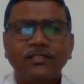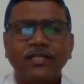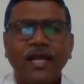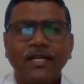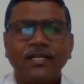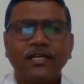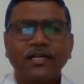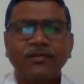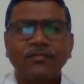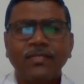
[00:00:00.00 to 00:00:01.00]

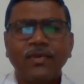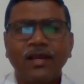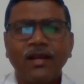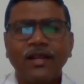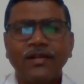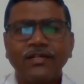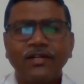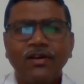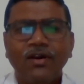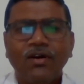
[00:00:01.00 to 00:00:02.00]
entered English
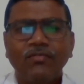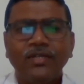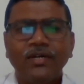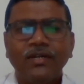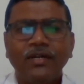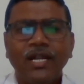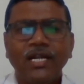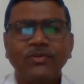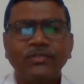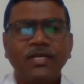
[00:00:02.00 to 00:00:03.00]
of the
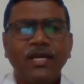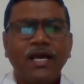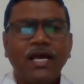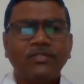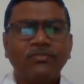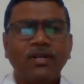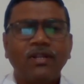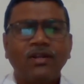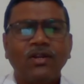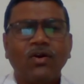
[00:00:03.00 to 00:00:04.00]
natives as well
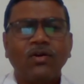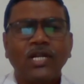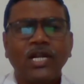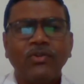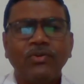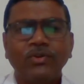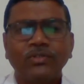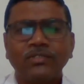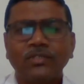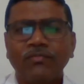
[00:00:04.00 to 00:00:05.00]
non-native
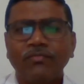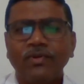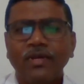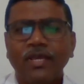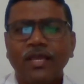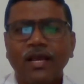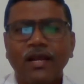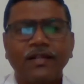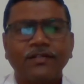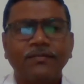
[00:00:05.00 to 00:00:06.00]
users of English.